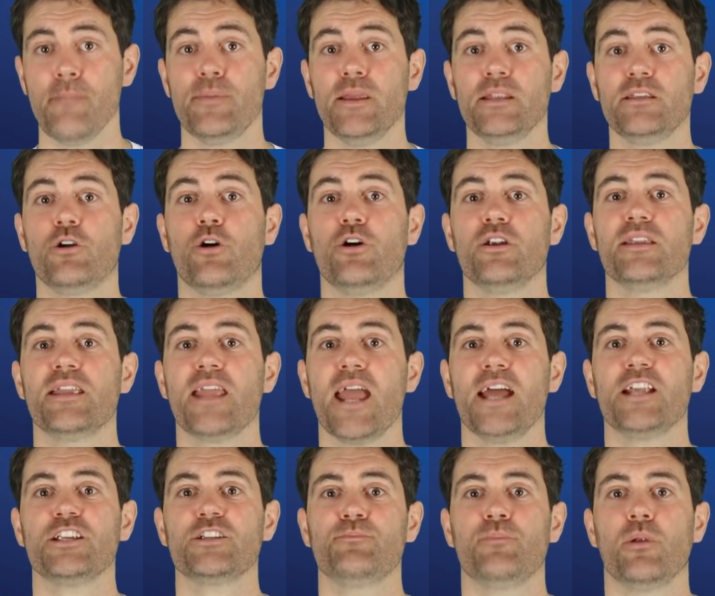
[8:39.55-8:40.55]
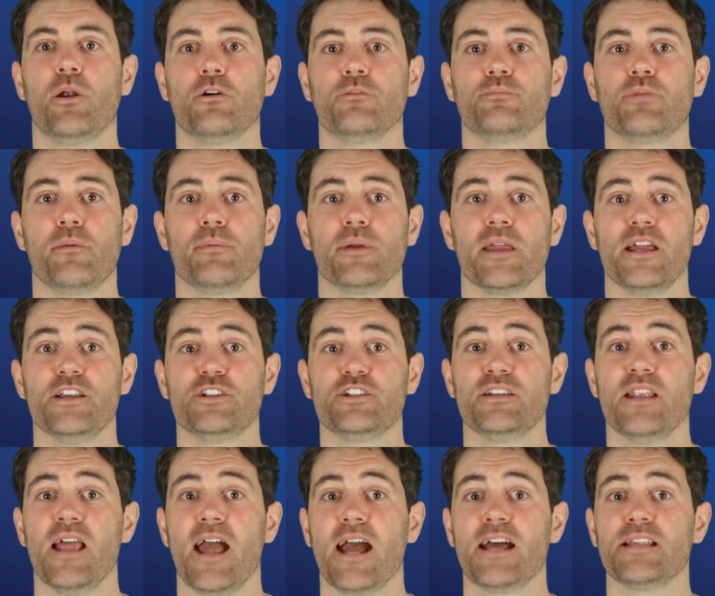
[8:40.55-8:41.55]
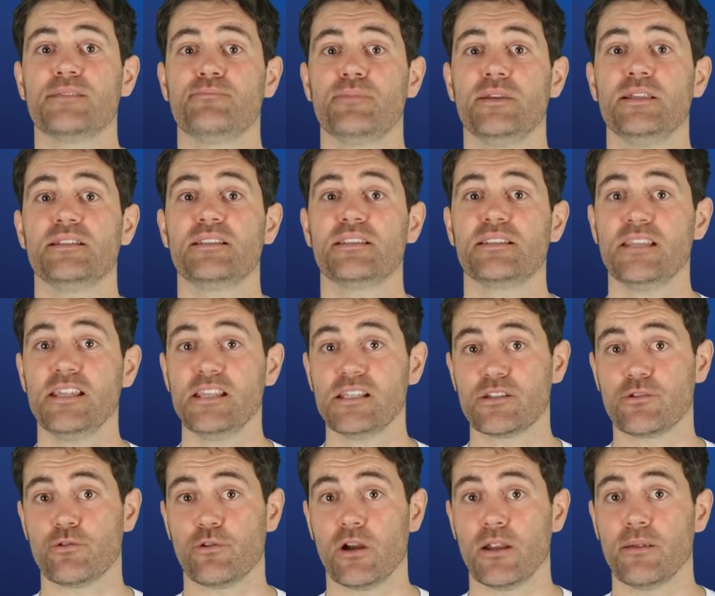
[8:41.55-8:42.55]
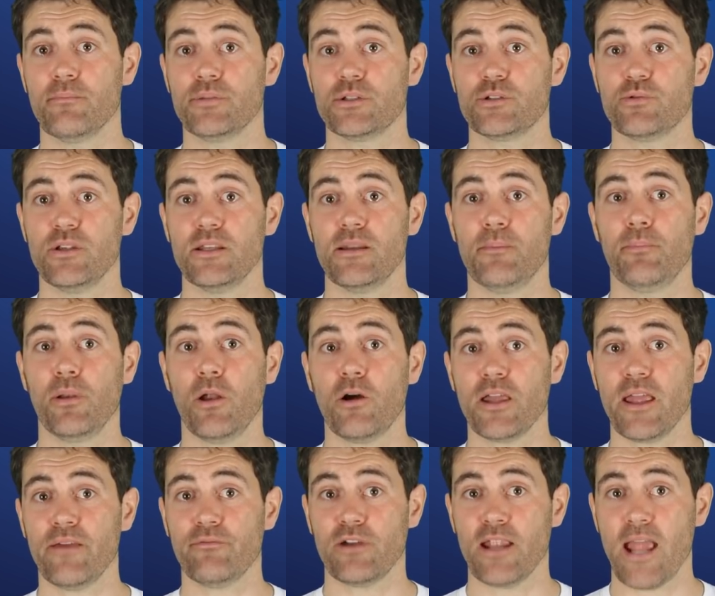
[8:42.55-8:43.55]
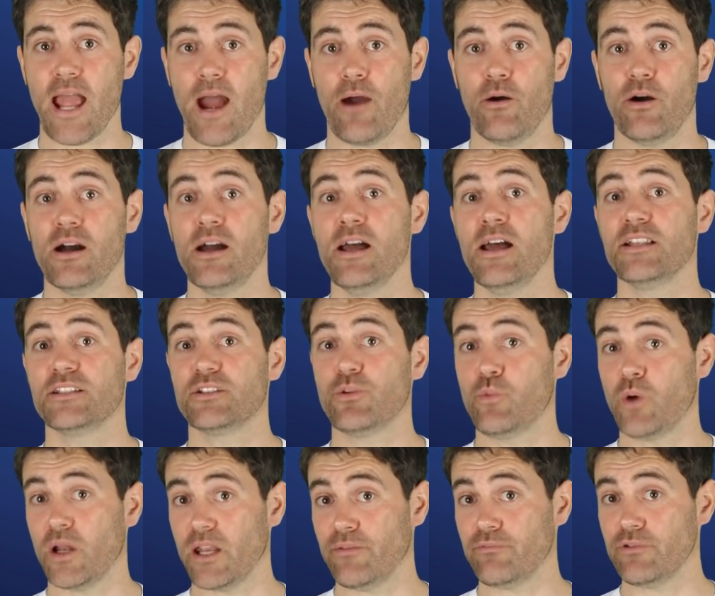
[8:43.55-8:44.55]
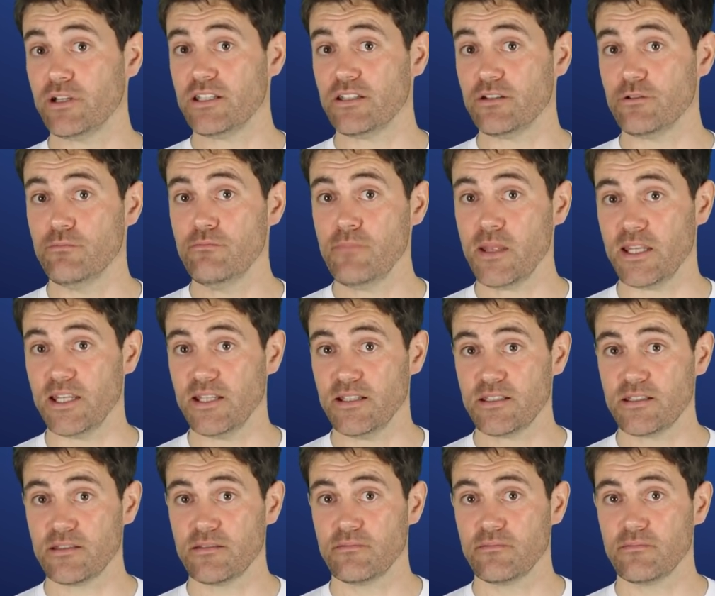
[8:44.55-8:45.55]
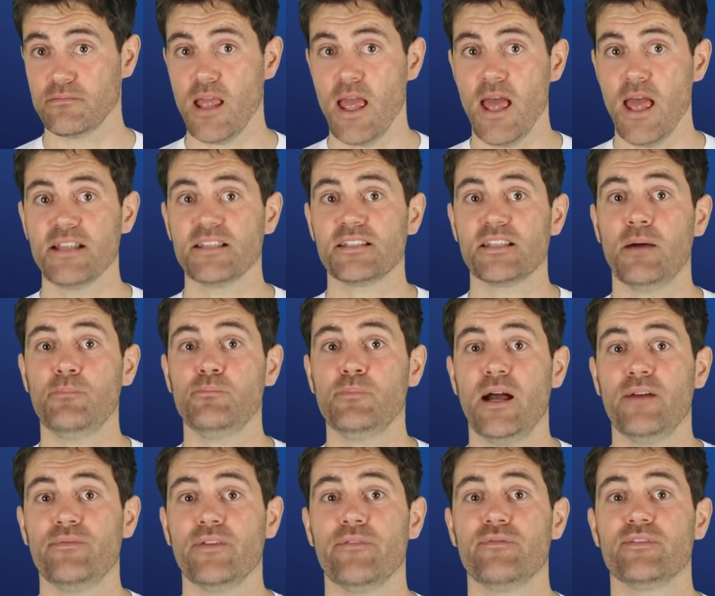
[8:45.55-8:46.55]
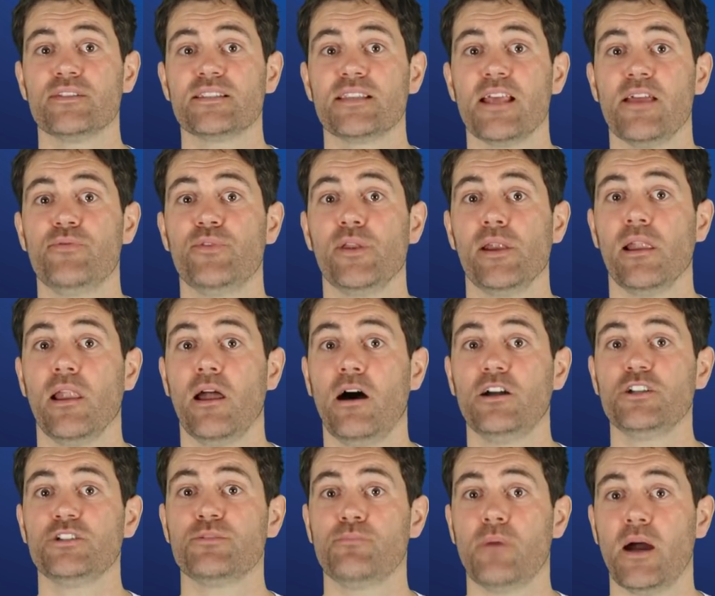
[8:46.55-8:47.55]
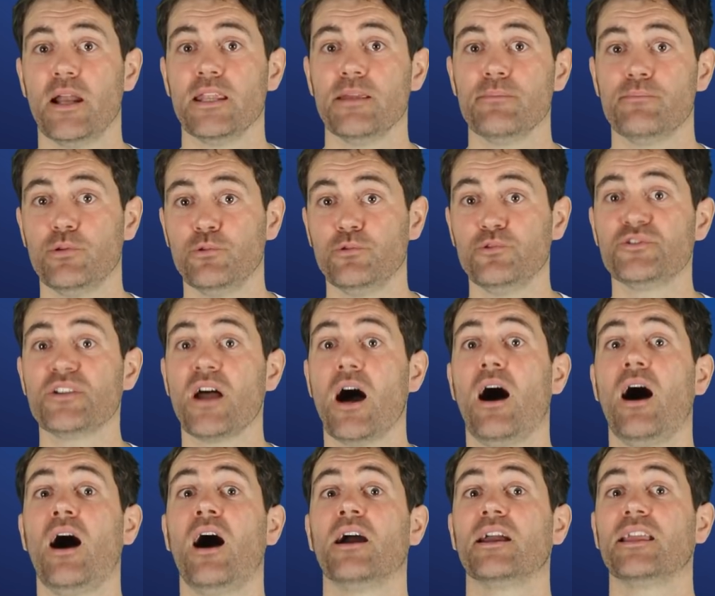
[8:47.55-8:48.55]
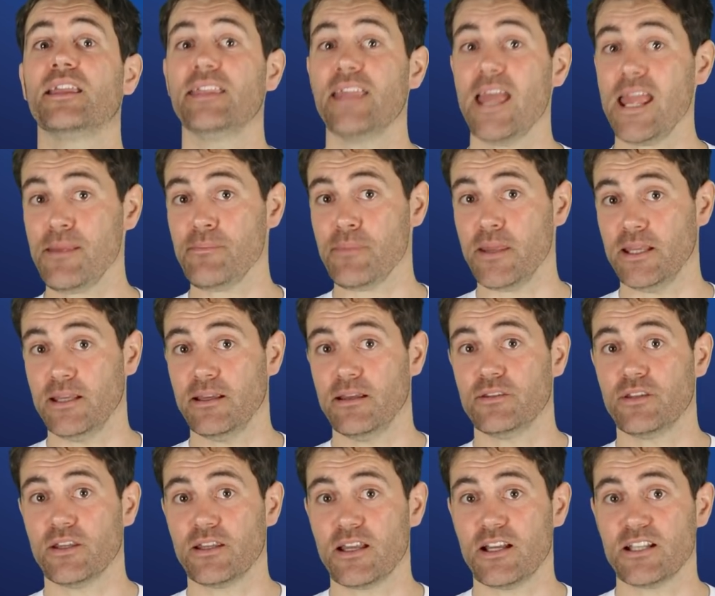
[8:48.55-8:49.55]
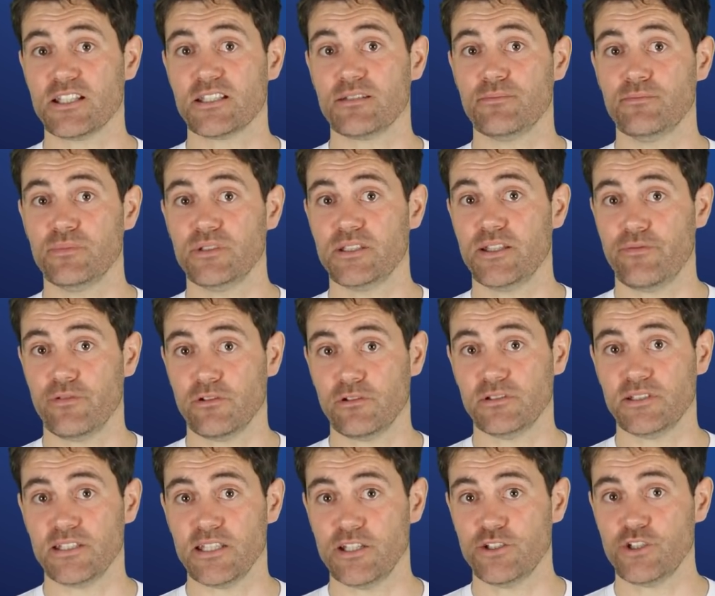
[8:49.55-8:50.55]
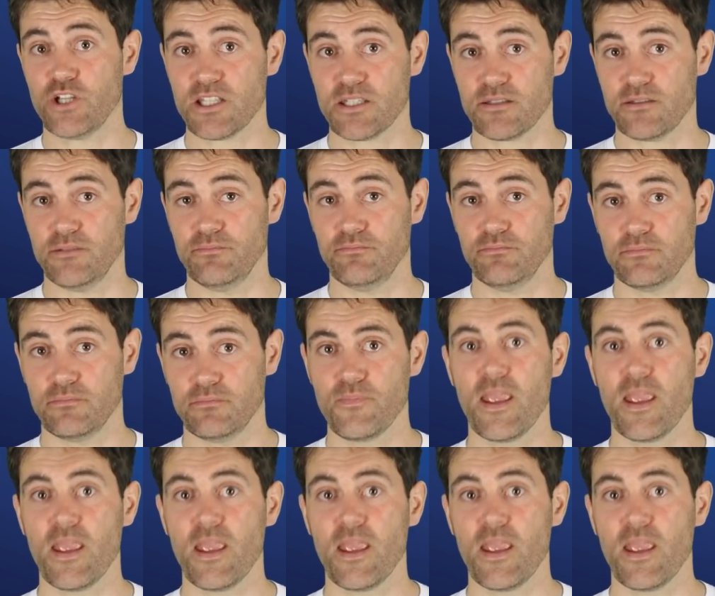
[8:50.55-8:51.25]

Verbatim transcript: Bitcoin Cash block propagation has been seesawing between a block every hour to one every two minutes. Some have even said that large mining pools are gaming the custom difficulty adjustment.